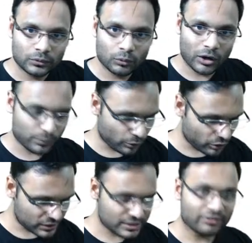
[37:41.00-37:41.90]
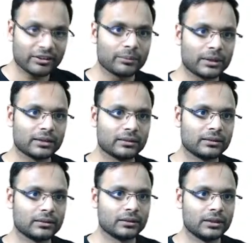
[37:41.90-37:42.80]
what process
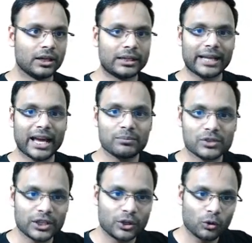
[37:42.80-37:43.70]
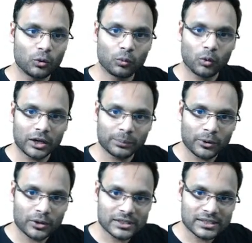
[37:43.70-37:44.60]
available? Time 0, what
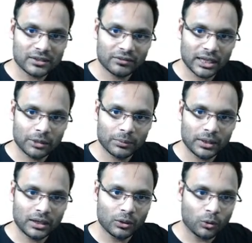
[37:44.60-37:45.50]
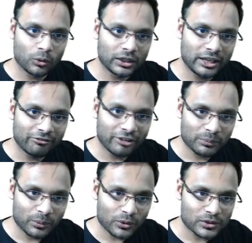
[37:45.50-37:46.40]
process available? Only one
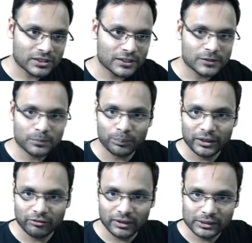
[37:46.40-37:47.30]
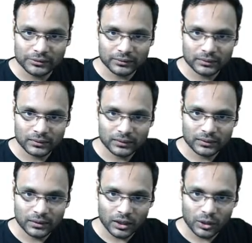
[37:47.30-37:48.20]
process, P1.
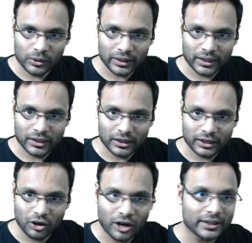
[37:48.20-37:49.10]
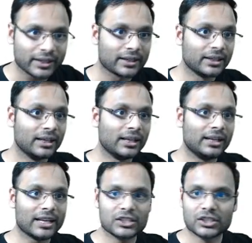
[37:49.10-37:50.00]
Okay, got it.
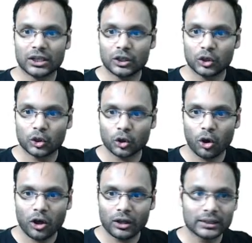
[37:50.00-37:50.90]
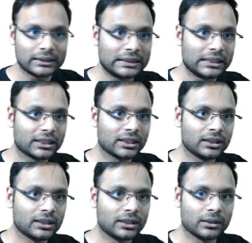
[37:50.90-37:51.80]
Let's draw the
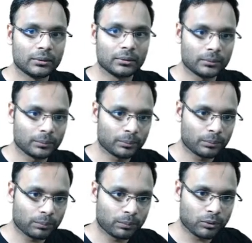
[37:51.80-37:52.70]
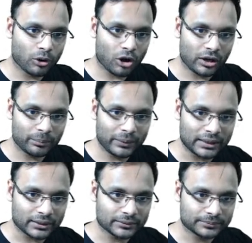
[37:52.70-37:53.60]

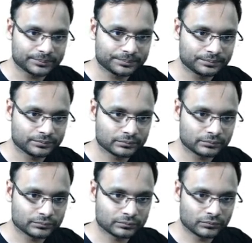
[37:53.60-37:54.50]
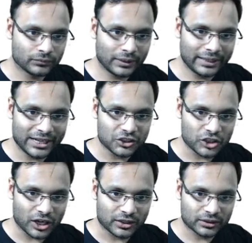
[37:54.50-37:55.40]
format Gantt
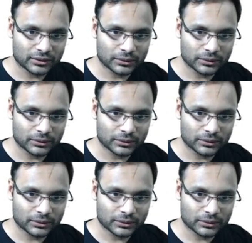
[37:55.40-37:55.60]
chart.